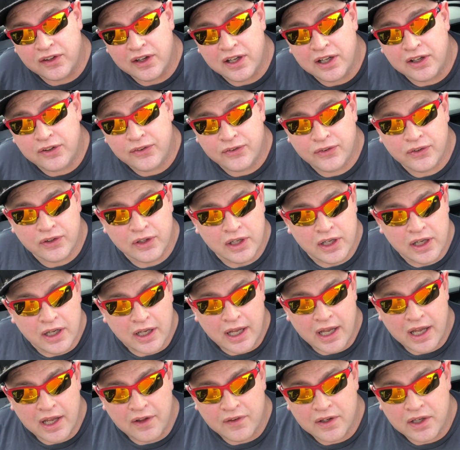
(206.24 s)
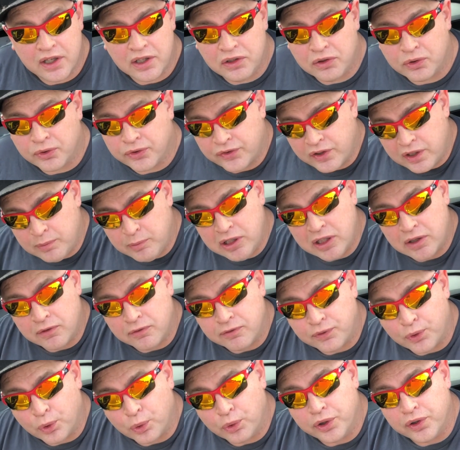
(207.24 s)
to this, and then you'll see me
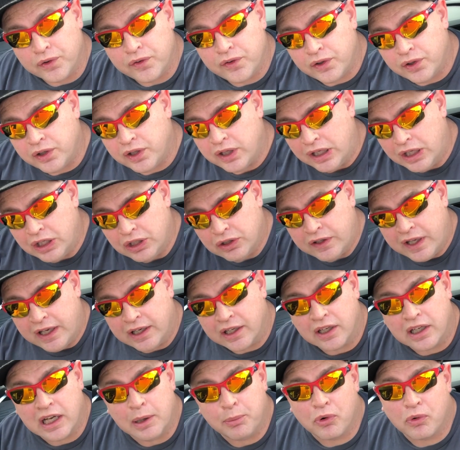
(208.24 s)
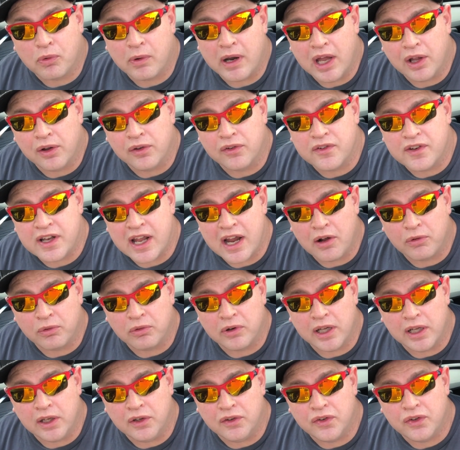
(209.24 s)
unfold it and take a couple rounds
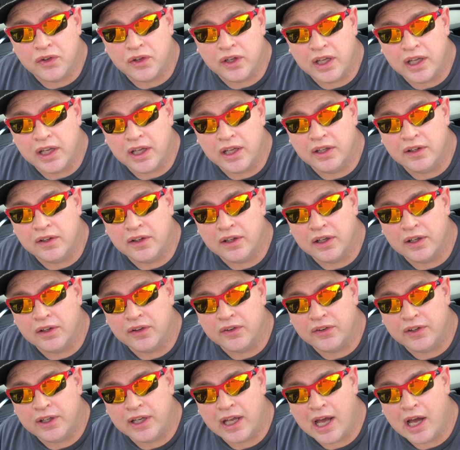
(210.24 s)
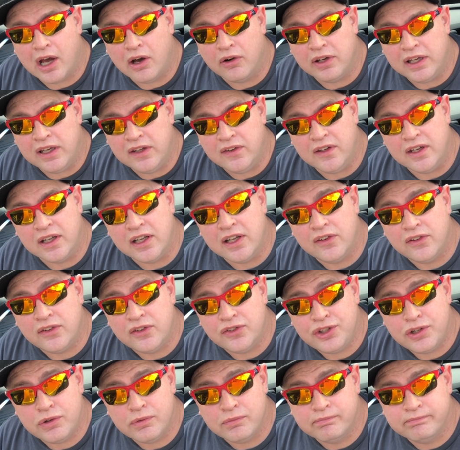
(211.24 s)
downrange and see how easy it is to
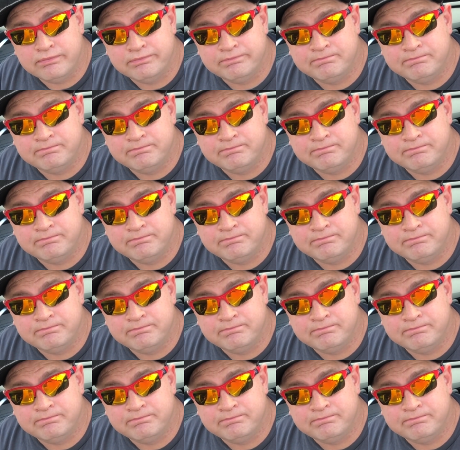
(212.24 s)
shoot.